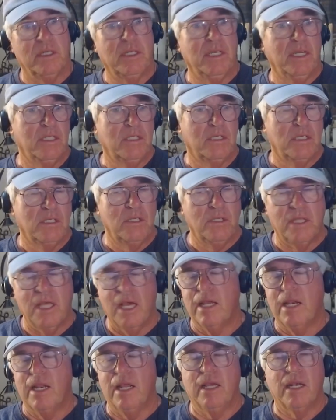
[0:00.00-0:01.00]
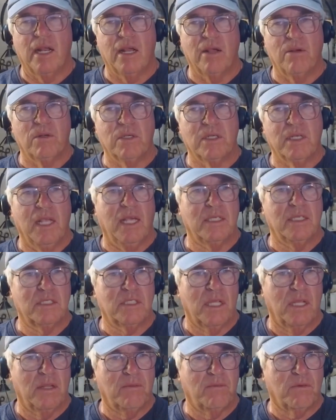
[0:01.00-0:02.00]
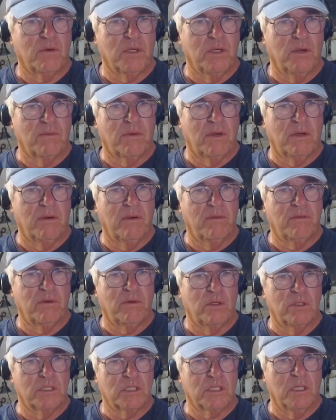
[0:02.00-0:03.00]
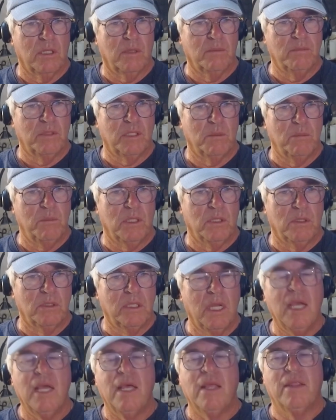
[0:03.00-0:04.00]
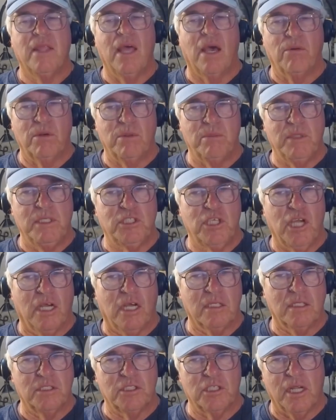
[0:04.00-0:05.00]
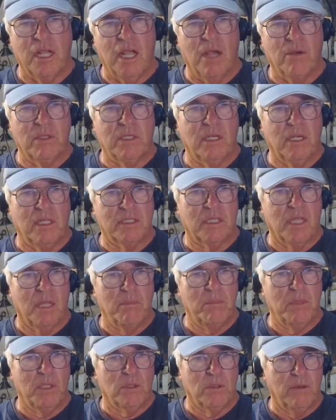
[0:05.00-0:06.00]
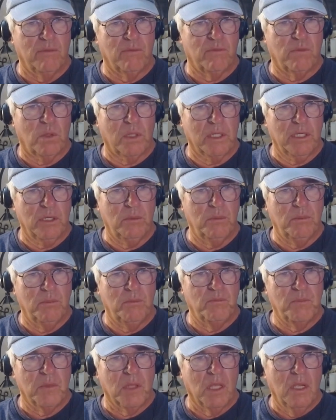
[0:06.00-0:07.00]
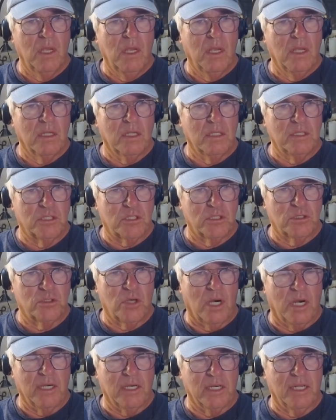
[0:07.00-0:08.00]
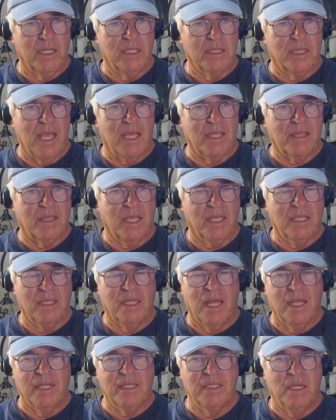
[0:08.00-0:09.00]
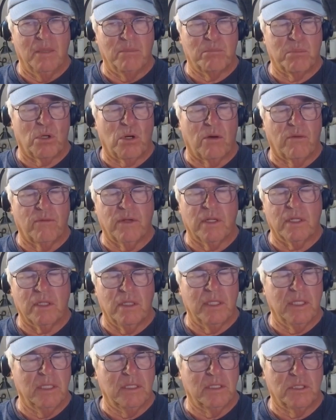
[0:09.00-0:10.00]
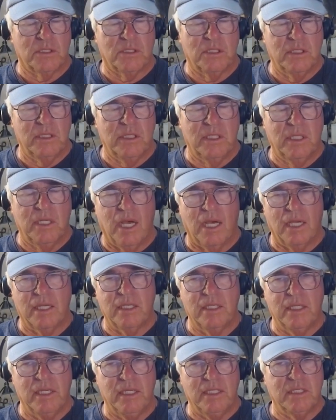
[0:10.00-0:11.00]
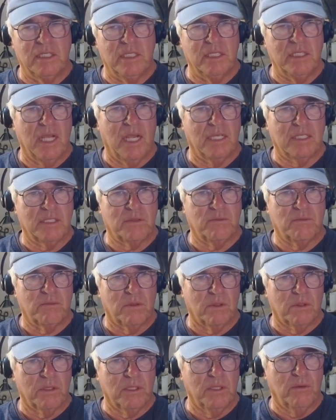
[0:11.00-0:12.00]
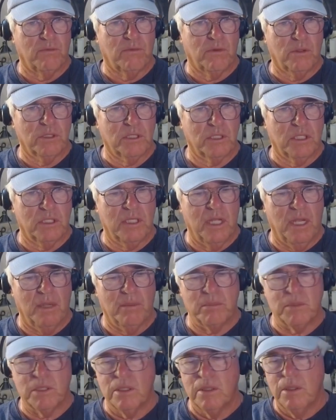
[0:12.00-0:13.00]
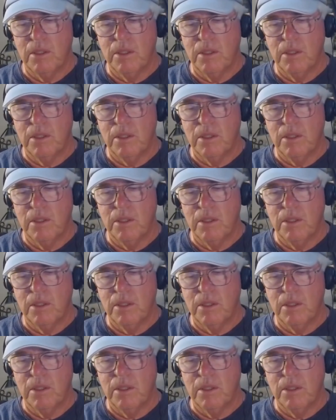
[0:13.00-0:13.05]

to need to do that. And I would guess that for your very first club to build, that would be challenging. I would let them build it for you. because to try to get that thing lined up perfectly is not an easy task for your first attempt.